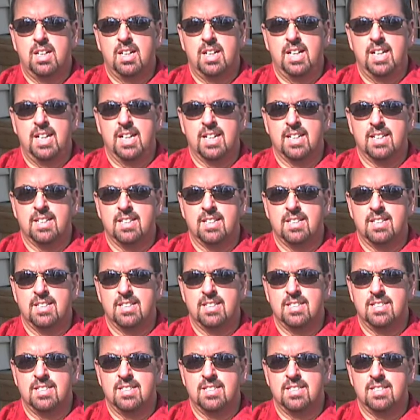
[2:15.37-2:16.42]
And
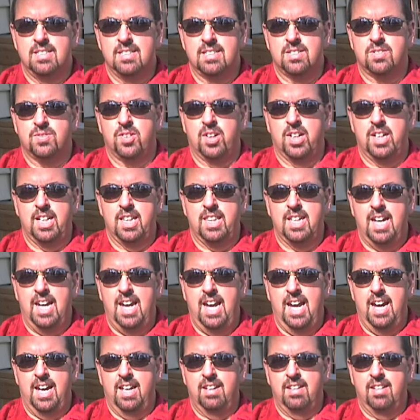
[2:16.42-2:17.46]
it's funny, they
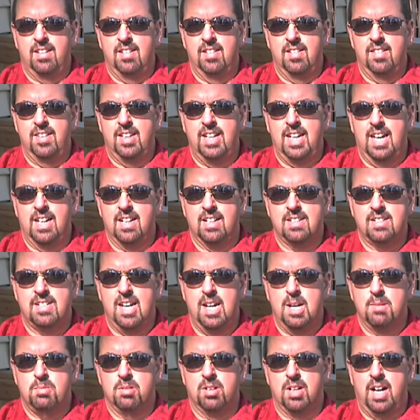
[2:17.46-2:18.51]
had a
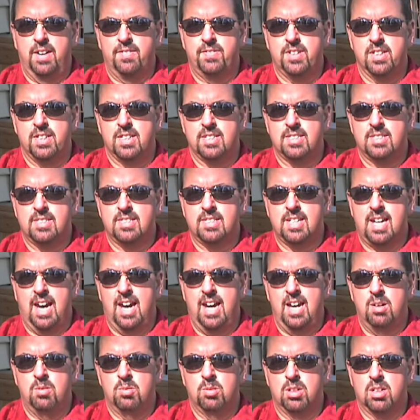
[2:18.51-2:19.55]
table off to the
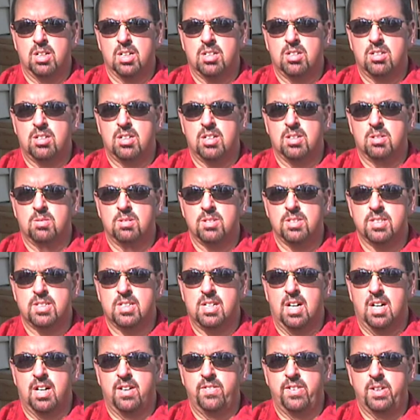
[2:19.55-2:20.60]
side where a cook was
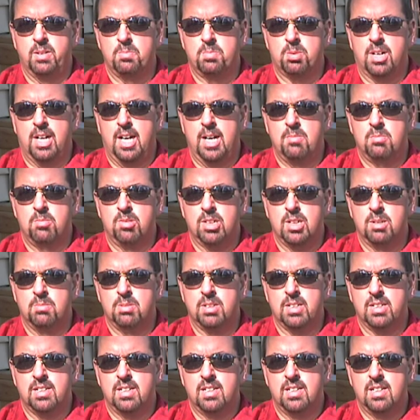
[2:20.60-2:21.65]
carving prime rib,